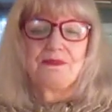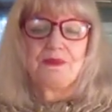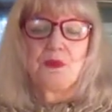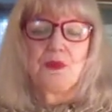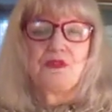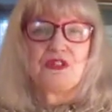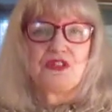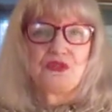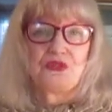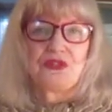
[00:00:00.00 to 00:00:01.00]
one of the
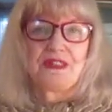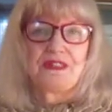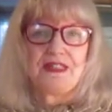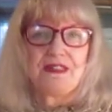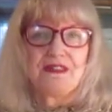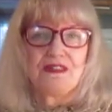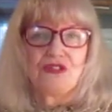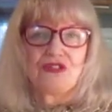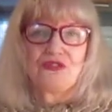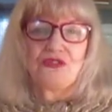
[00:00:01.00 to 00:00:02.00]
stories in the
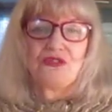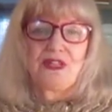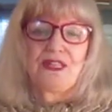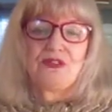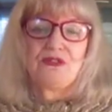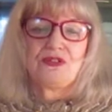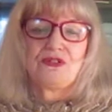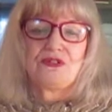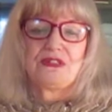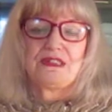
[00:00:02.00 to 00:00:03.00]
true Newfoundland ghost
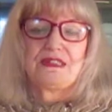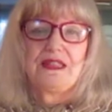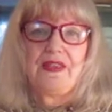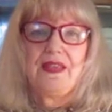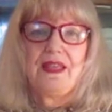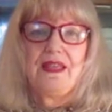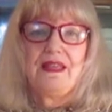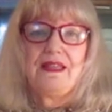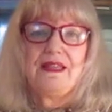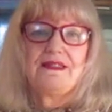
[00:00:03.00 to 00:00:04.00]
stories,
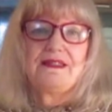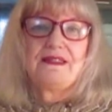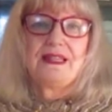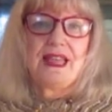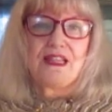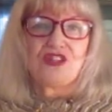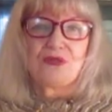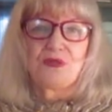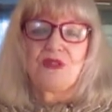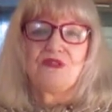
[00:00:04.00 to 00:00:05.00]
it's the
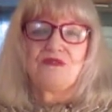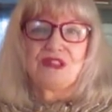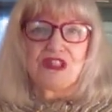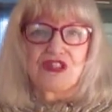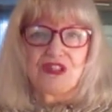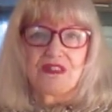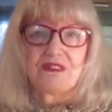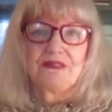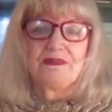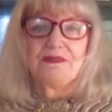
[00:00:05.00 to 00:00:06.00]
actual
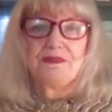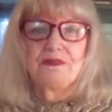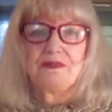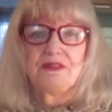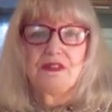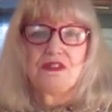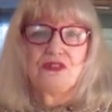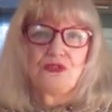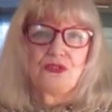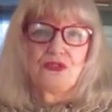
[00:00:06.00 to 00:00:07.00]
original
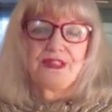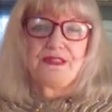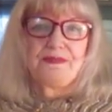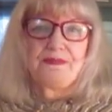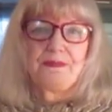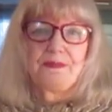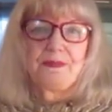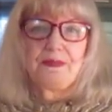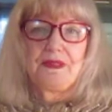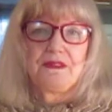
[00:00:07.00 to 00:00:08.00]
story,
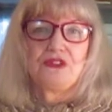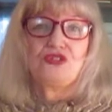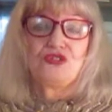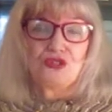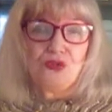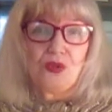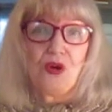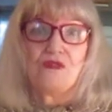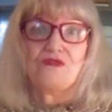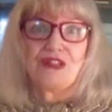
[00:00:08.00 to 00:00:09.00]
the true
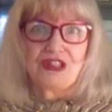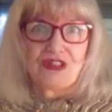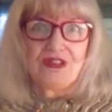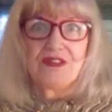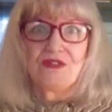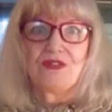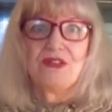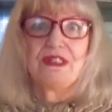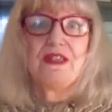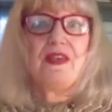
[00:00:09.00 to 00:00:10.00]
original
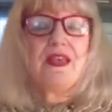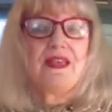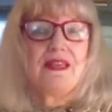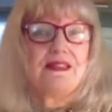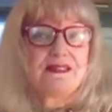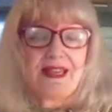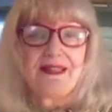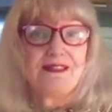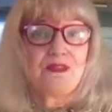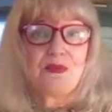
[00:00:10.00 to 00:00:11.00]
story,
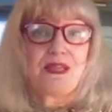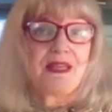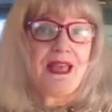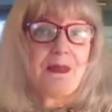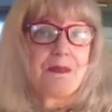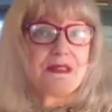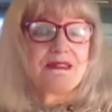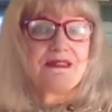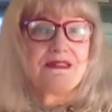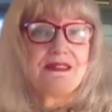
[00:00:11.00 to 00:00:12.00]
exactly the way it happened,